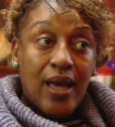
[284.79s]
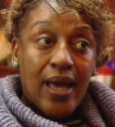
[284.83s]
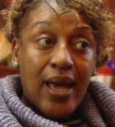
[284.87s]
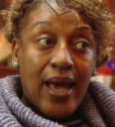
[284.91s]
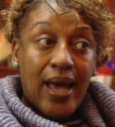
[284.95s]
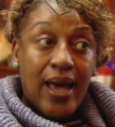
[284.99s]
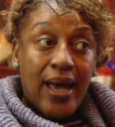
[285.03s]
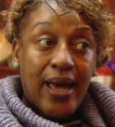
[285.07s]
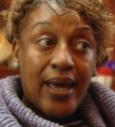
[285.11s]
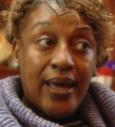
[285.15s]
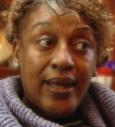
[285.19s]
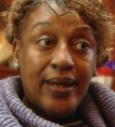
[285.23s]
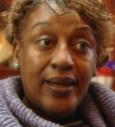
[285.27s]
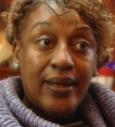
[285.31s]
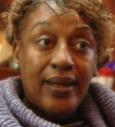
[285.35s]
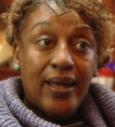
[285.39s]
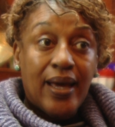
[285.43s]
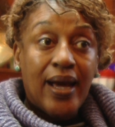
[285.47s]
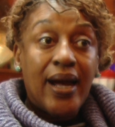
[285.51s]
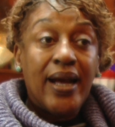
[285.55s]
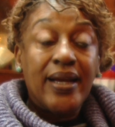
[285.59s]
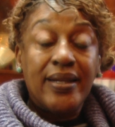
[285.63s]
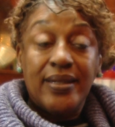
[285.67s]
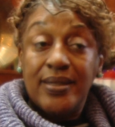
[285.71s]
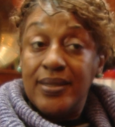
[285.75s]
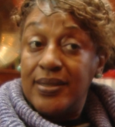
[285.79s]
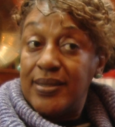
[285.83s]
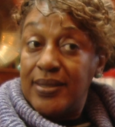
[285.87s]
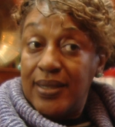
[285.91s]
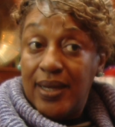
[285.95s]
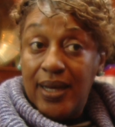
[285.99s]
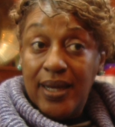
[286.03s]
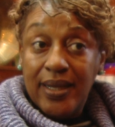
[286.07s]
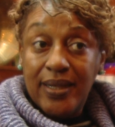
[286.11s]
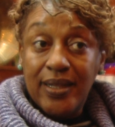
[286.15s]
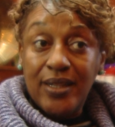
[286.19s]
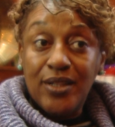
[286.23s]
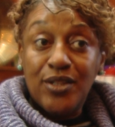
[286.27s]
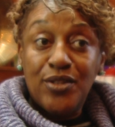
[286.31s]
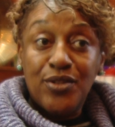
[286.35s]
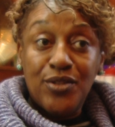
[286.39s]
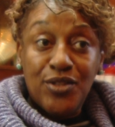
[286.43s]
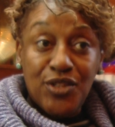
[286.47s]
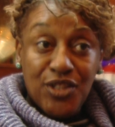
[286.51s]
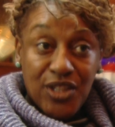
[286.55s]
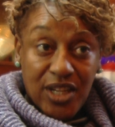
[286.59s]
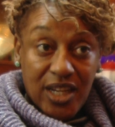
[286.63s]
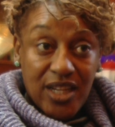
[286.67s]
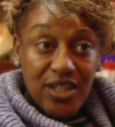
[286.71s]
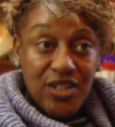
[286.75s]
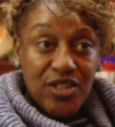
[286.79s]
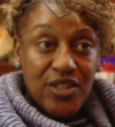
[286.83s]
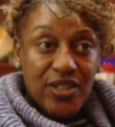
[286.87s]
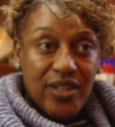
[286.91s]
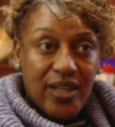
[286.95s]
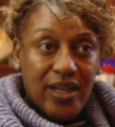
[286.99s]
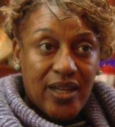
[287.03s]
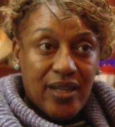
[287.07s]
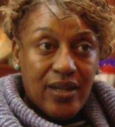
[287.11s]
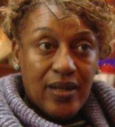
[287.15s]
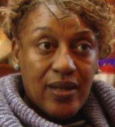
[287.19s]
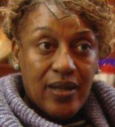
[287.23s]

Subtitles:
And I decided to change that.